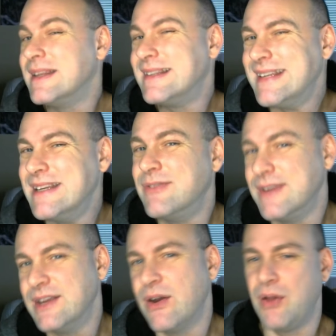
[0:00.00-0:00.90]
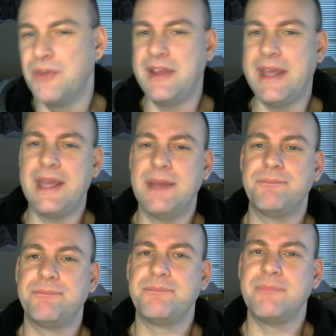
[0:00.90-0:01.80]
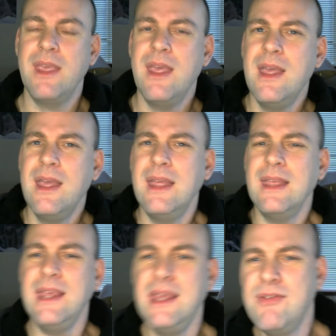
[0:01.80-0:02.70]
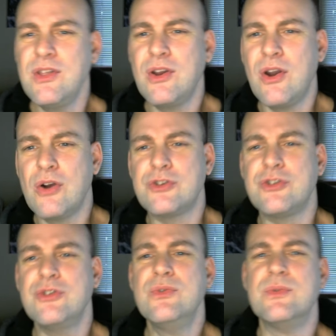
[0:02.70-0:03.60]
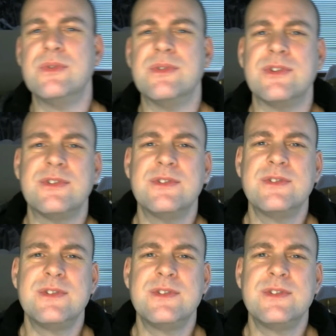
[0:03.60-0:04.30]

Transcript: TV all day. Even the cartoons